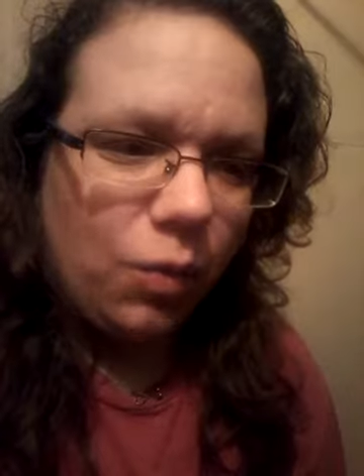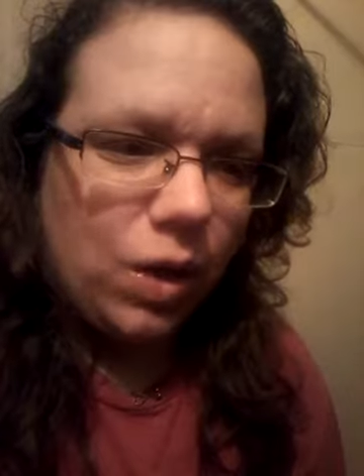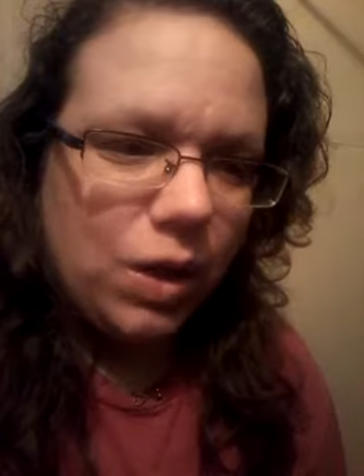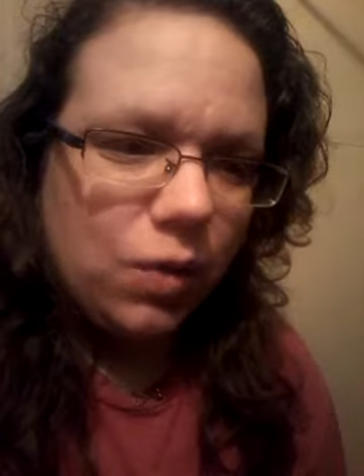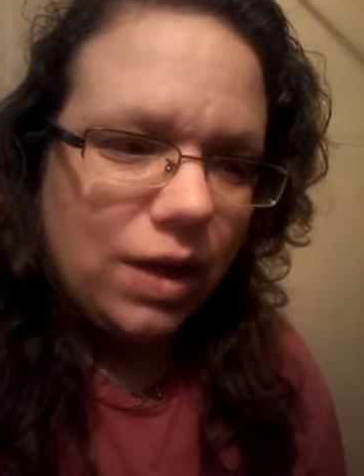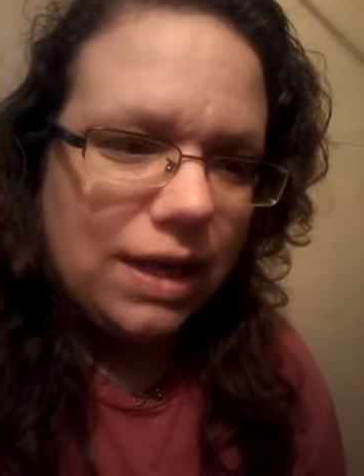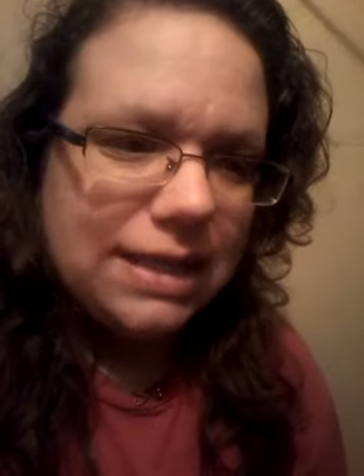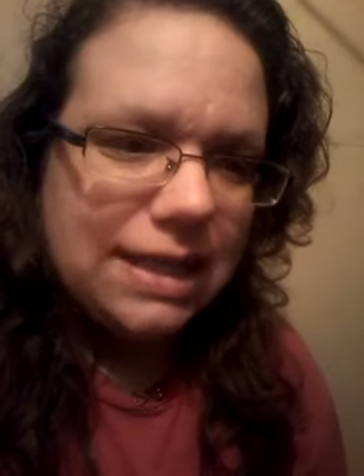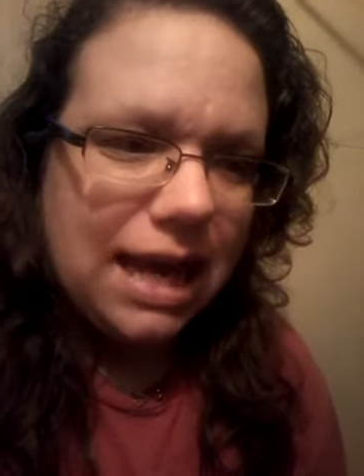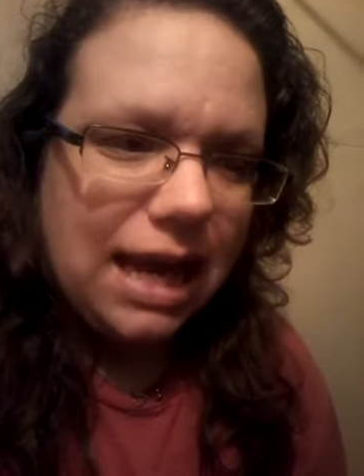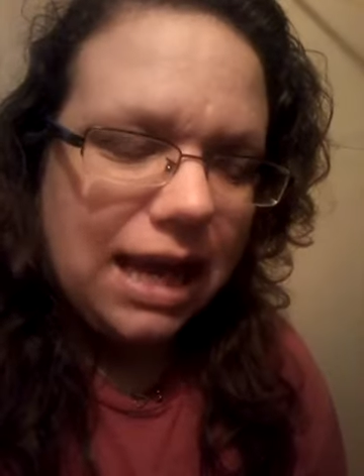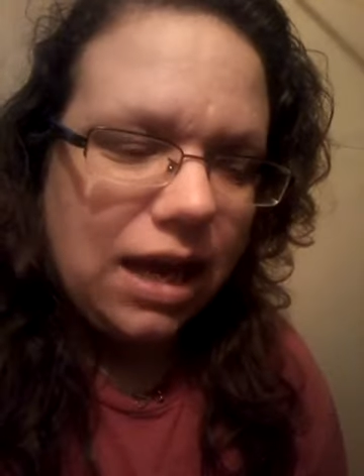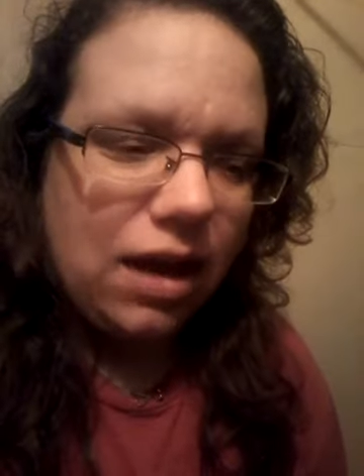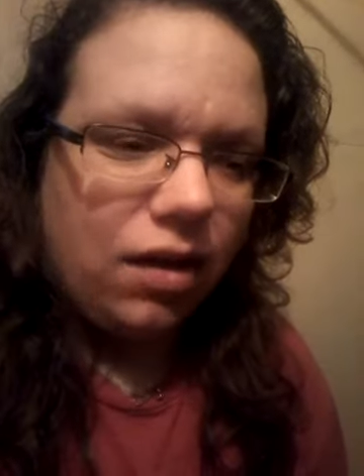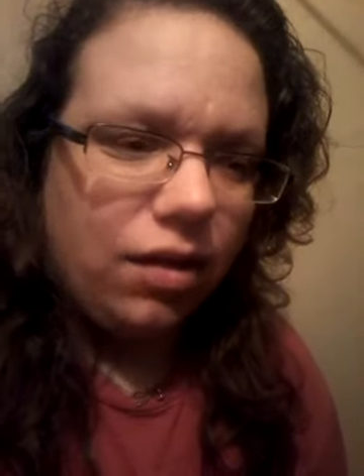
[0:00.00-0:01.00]
What do I
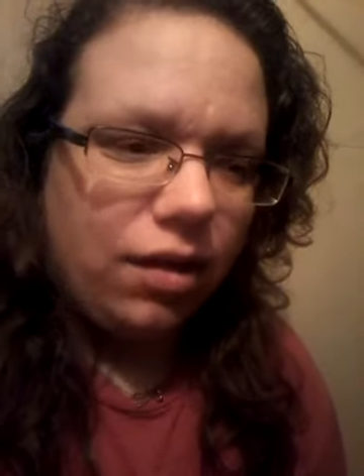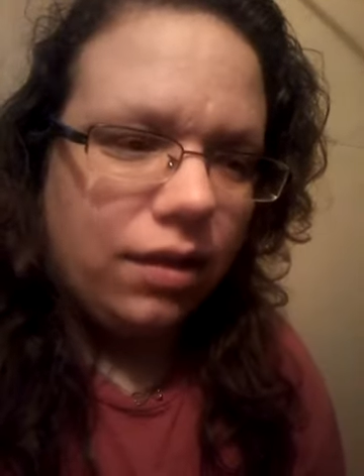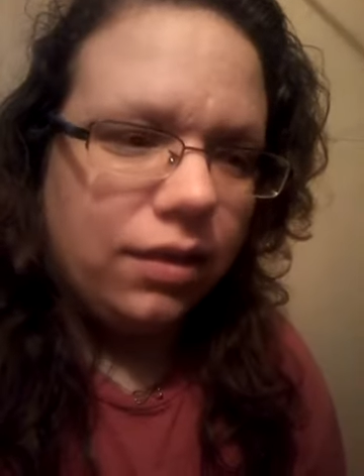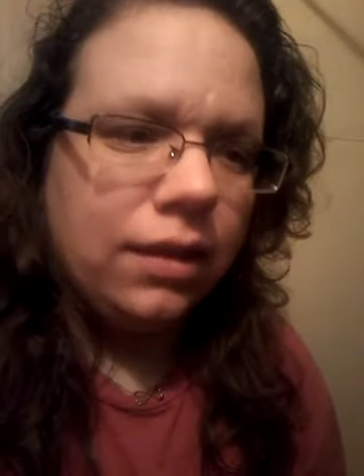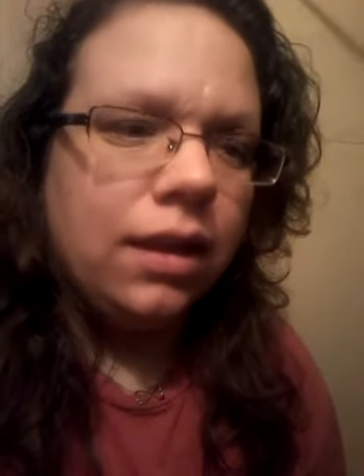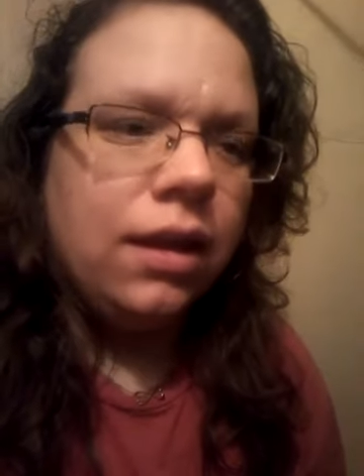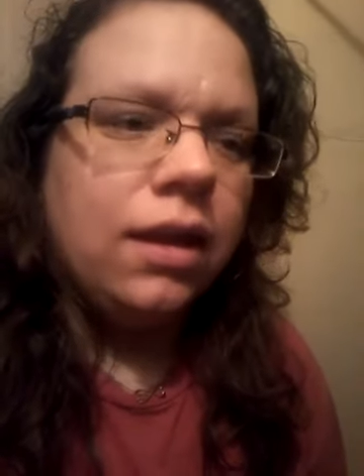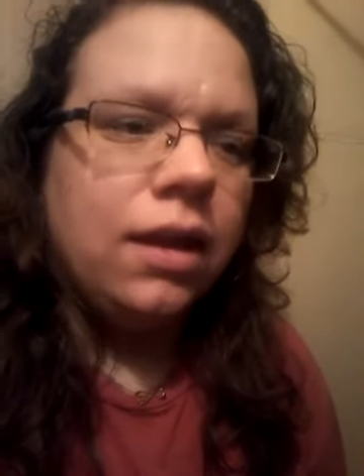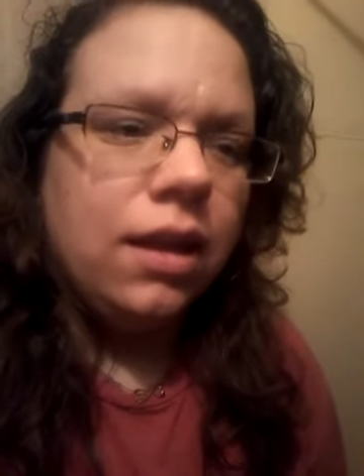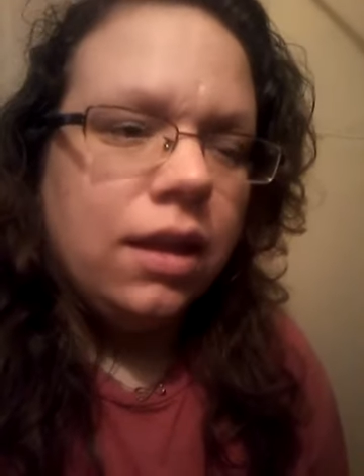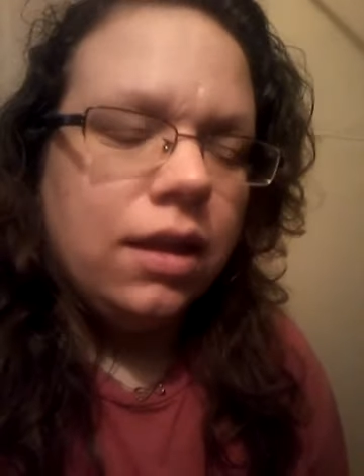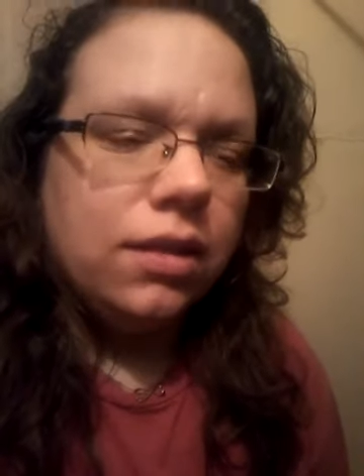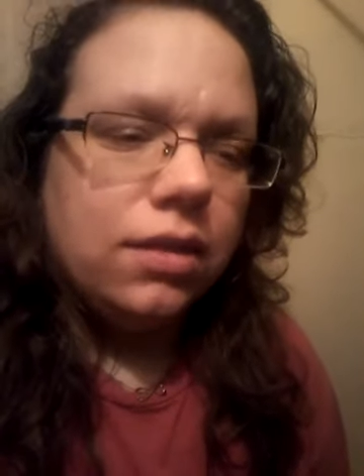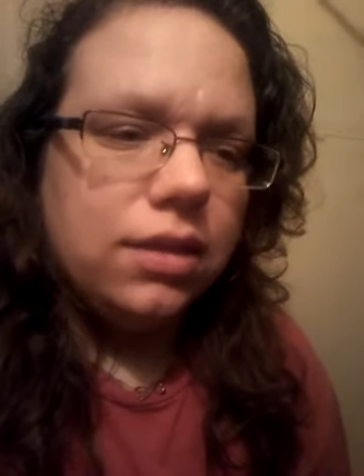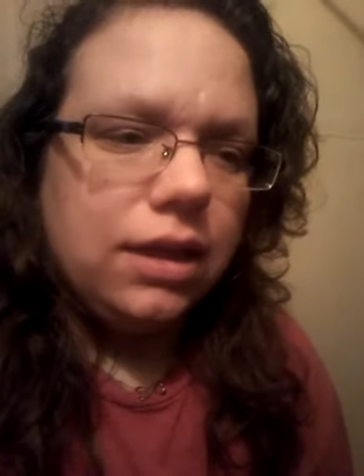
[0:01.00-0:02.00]
take on
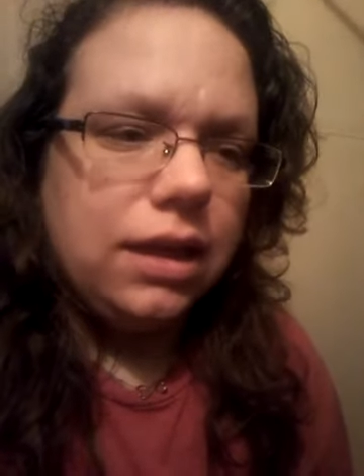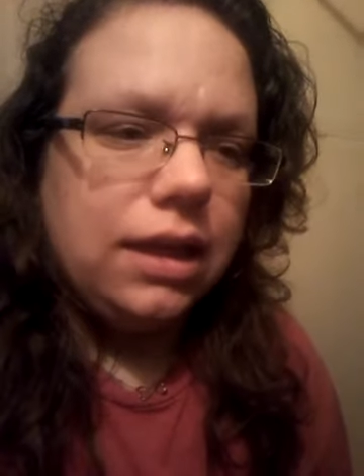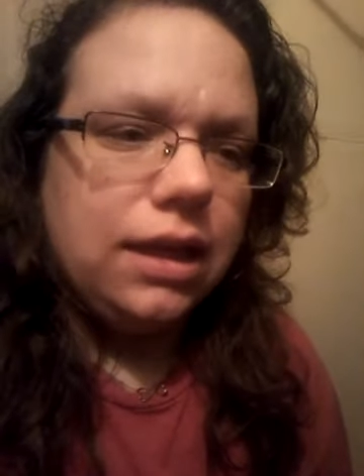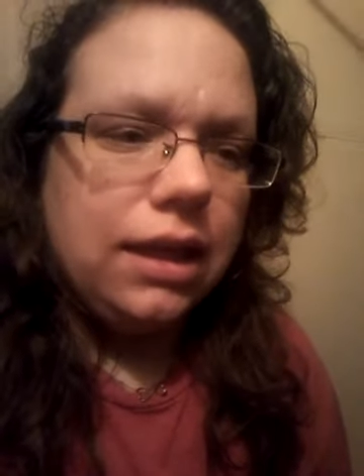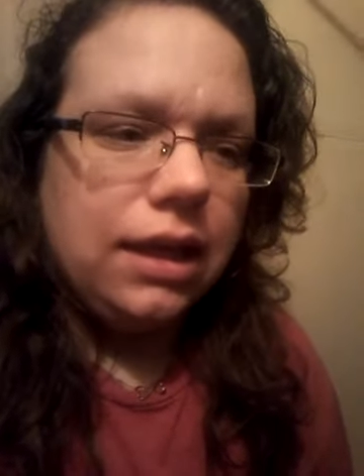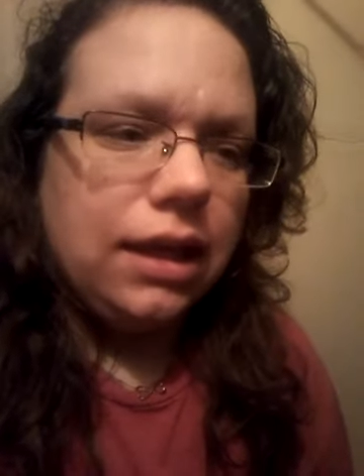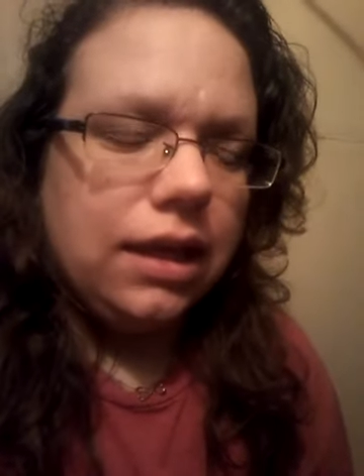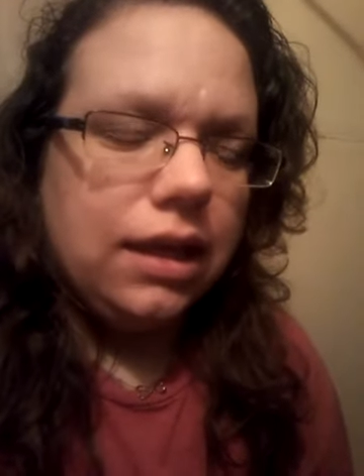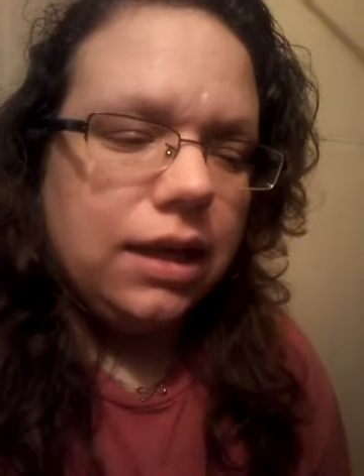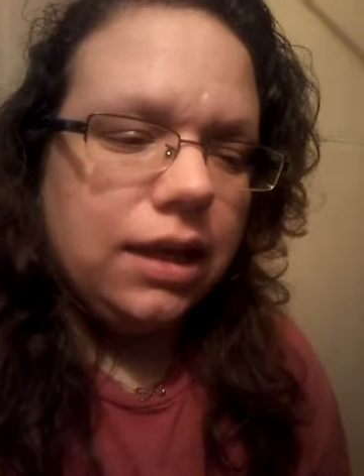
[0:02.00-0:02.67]
the